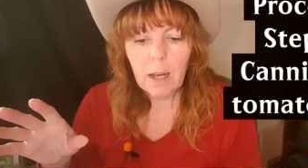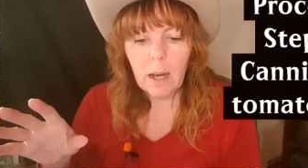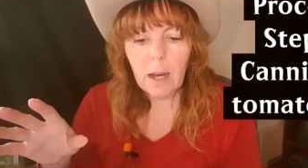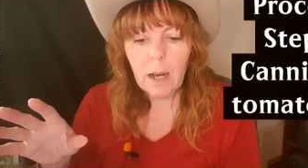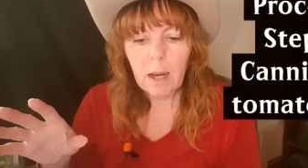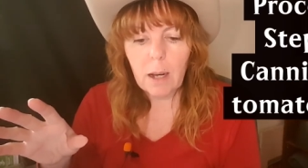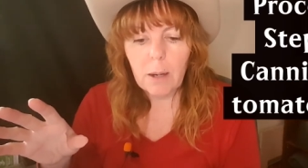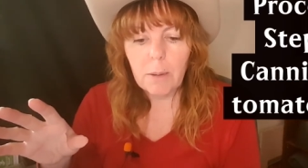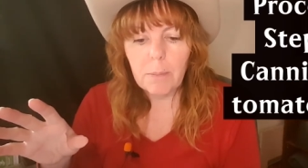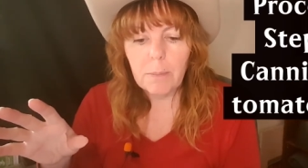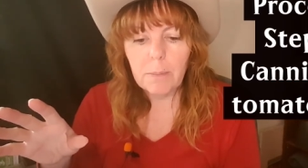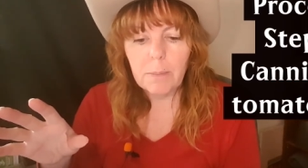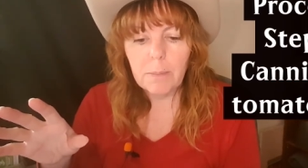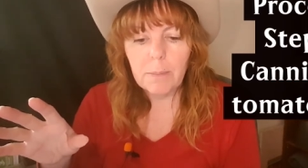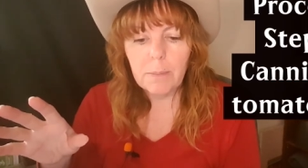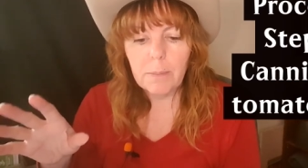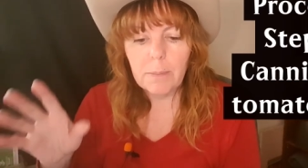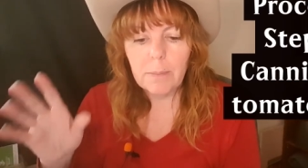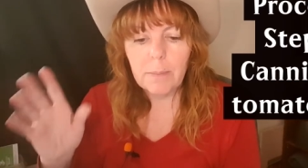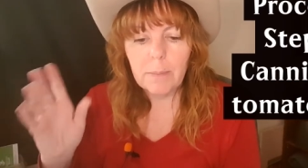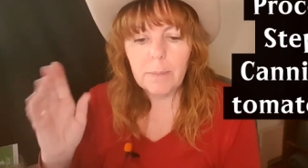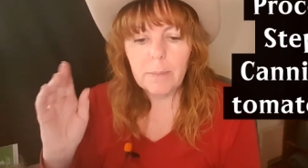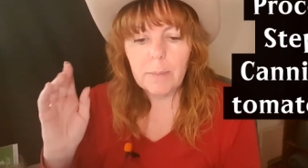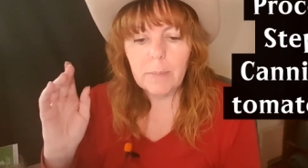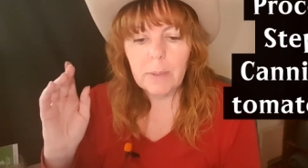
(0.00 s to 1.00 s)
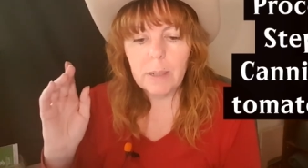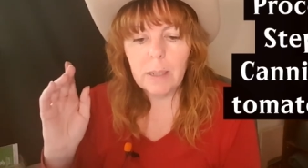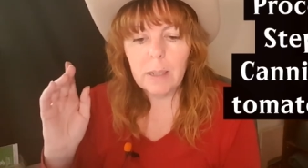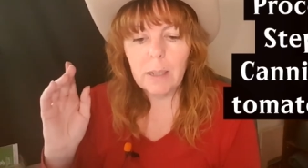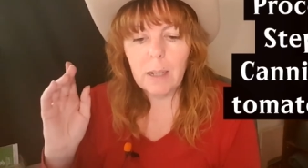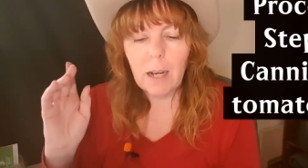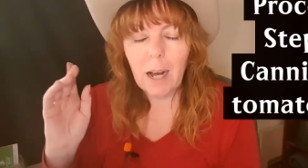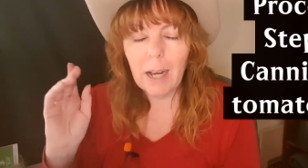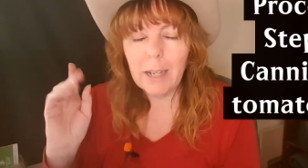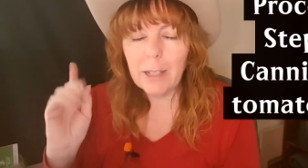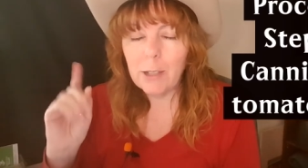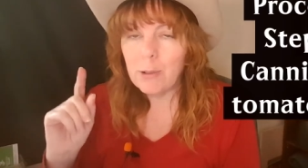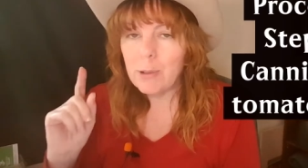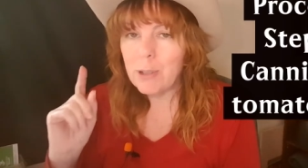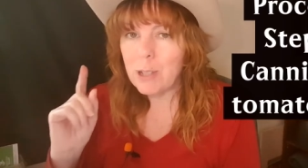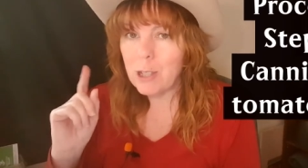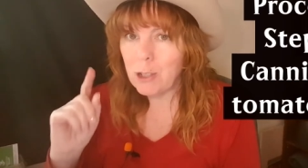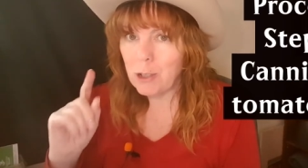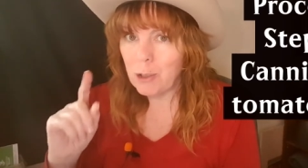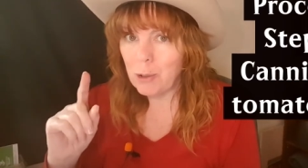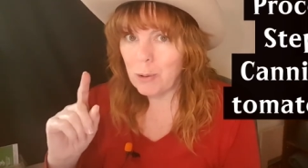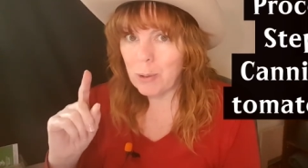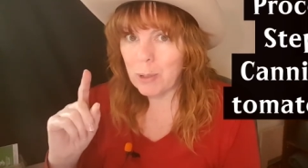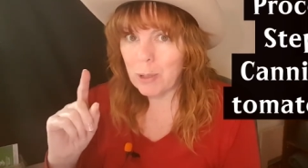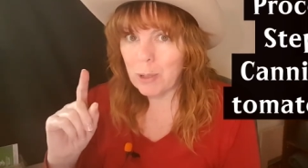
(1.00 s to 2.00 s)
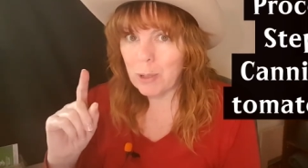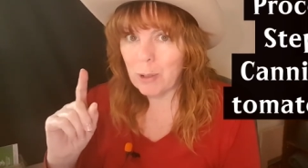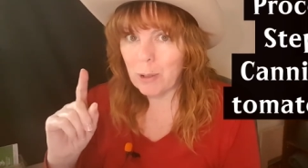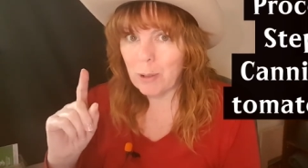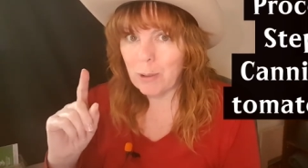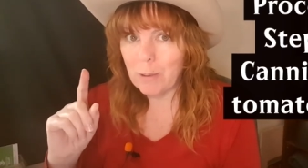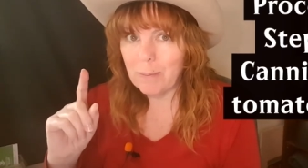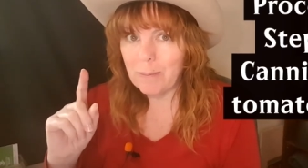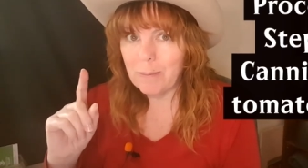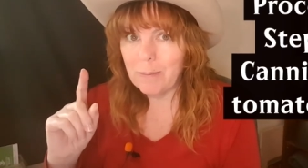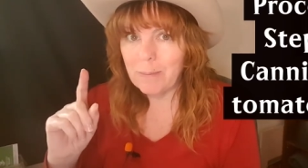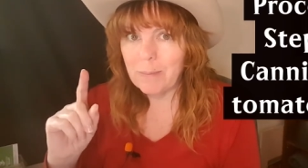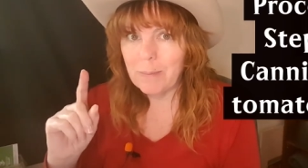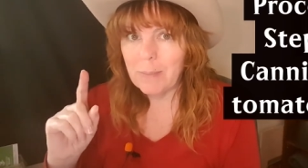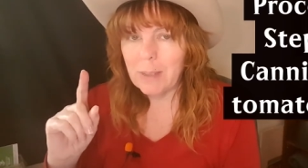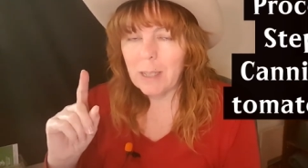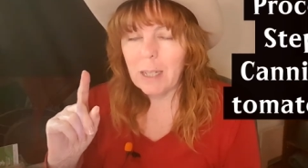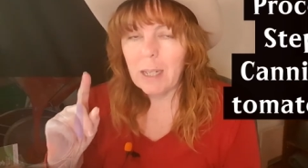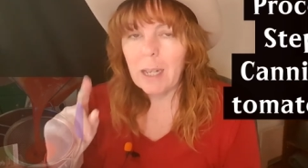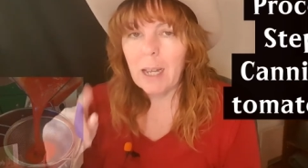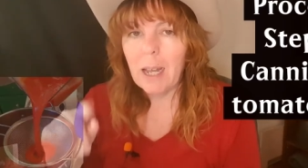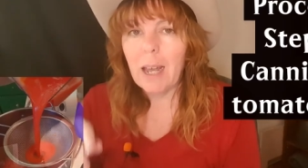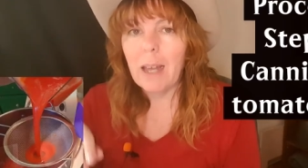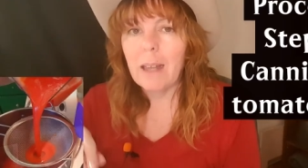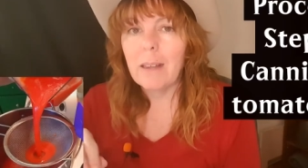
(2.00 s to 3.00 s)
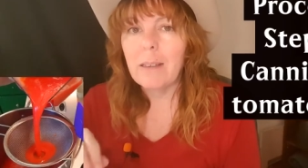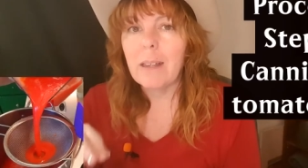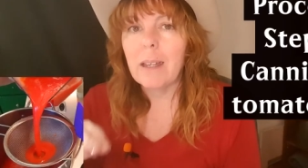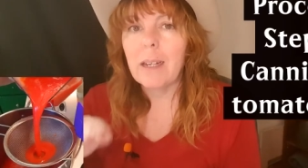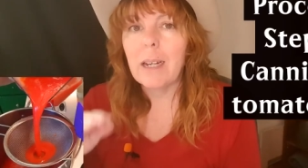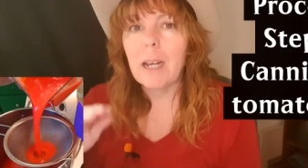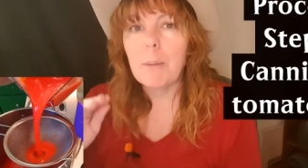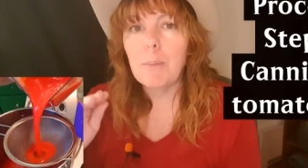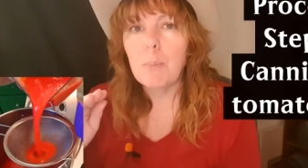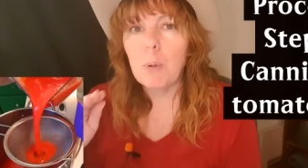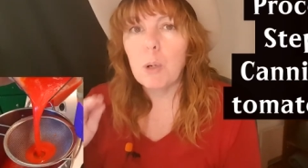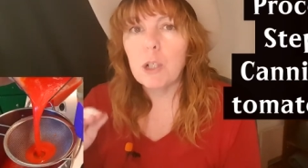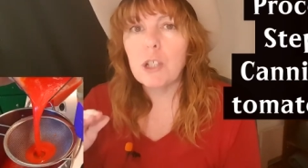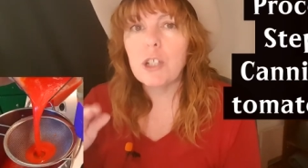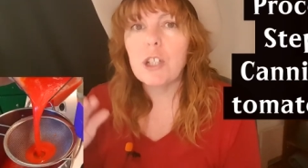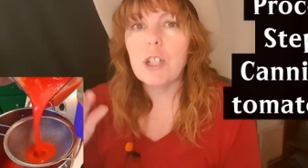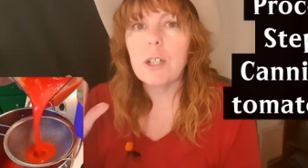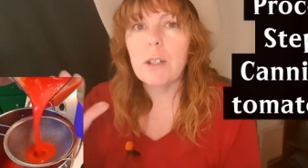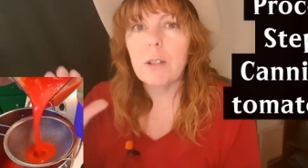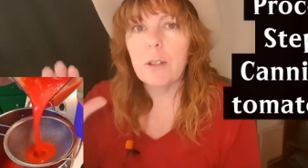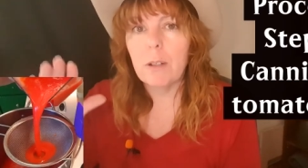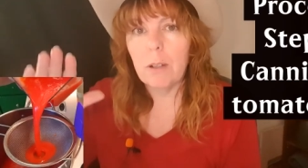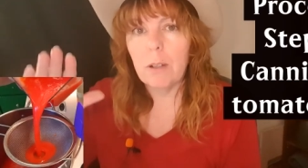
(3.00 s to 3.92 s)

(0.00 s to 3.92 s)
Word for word: Um, I use a juicer and then I push it,